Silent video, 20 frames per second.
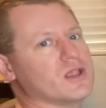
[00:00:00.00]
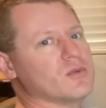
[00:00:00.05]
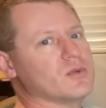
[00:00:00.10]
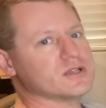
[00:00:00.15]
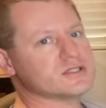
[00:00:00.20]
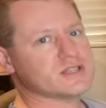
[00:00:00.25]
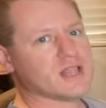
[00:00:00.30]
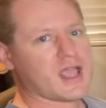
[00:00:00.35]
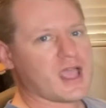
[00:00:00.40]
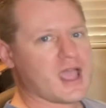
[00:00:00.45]

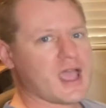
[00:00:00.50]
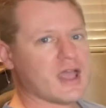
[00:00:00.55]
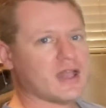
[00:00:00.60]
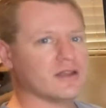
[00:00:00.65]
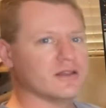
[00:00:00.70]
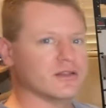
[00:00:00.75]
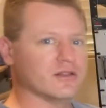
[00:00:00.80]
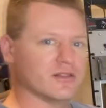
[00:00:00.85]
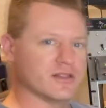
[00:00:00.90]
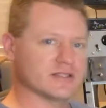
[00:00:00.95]
which they
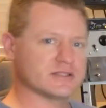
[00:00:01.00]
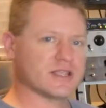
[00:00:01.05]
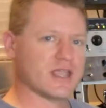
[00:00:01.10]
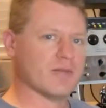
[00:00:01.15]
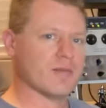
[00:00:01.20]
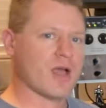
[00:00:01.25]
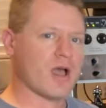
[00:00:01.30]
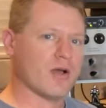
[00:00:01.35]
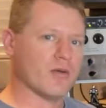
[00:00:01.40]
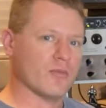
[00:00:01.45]
had, this
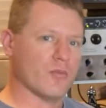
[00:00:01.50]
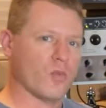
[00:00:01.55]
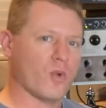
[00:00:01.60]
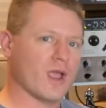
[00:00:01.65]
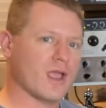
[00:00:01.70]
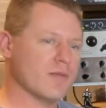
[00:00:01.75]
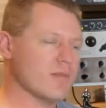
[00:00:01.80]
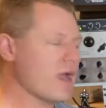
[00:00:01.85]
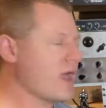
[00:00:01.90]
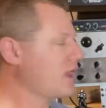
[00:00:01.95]
came out
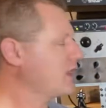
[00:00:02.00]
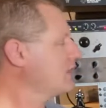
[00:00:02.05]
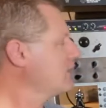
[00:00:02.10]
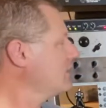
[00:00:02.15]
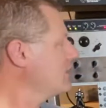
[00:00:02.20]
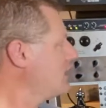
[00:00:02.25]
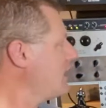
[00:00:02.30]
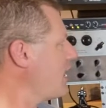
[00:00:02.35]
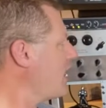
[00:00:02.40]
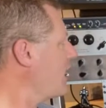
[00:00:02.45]
way back in
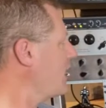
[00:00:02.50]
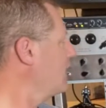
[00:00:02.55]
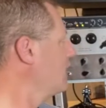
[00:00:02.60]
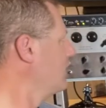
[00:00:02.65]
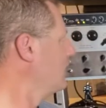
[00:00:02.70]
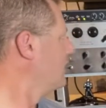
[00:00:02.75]
the day.